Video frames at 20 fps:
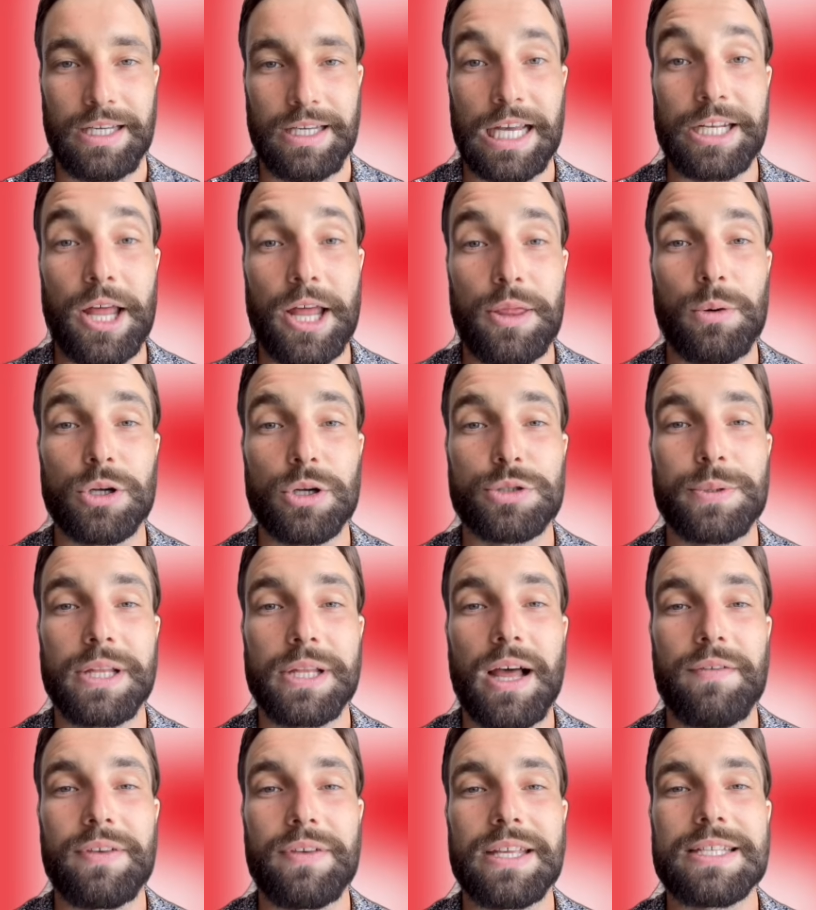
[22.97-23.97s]
Another watch
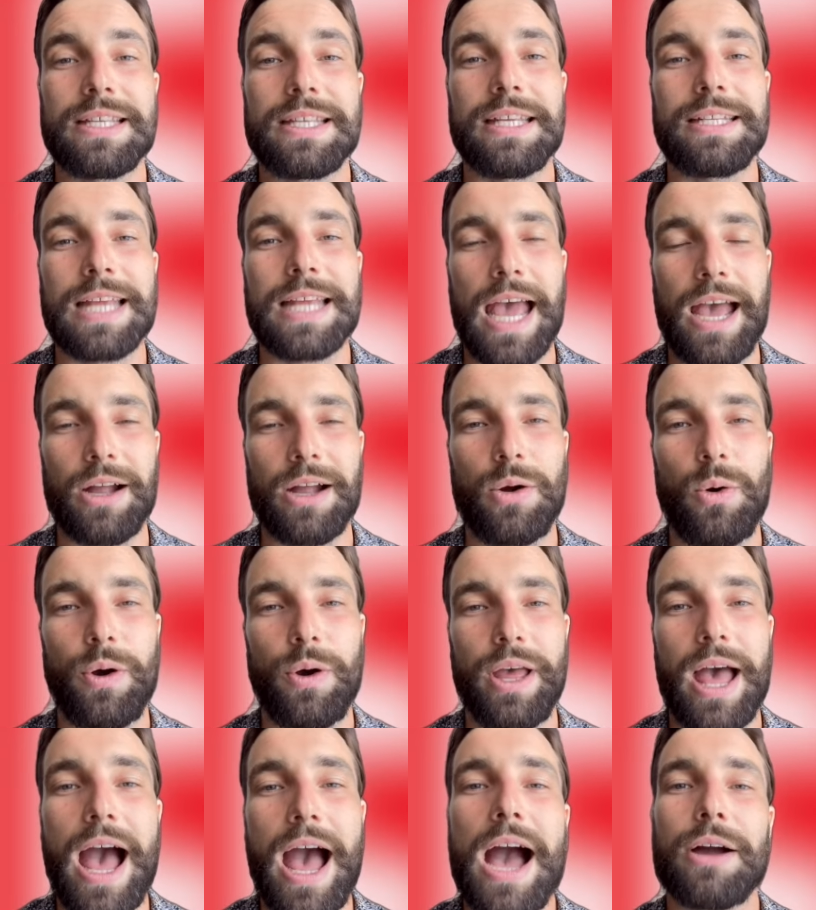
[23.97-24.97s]
we love is the Tag
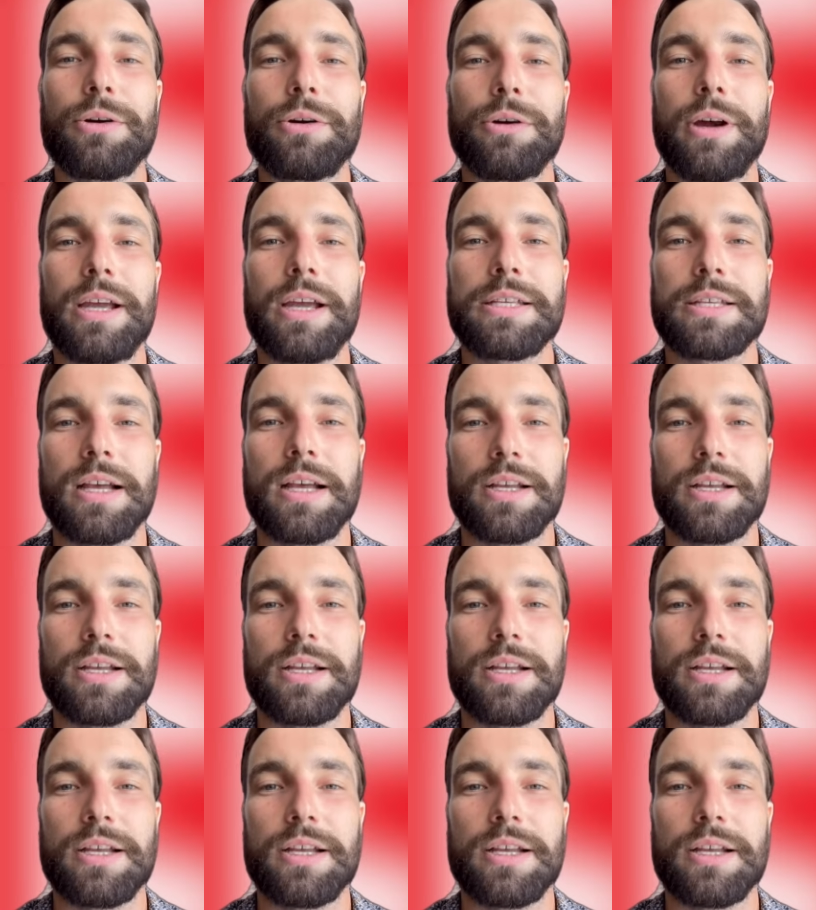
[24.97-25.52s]
Heuer Aquaracer